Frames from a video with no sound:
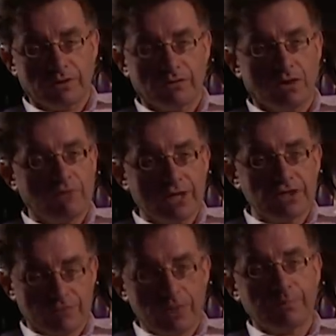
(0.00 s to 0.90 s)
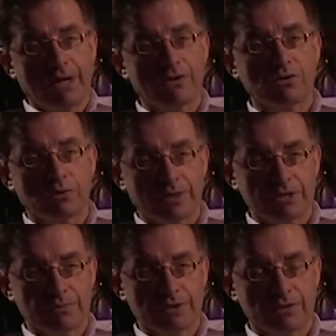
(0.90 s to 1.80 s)
a range of other paranormal
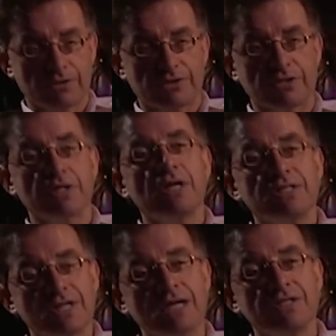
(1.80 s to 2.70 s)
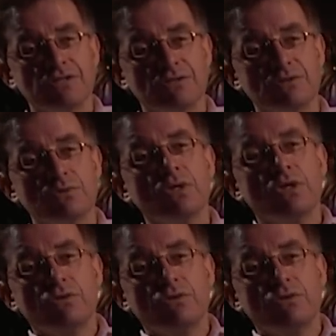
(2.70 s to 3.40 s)
experiences, tend to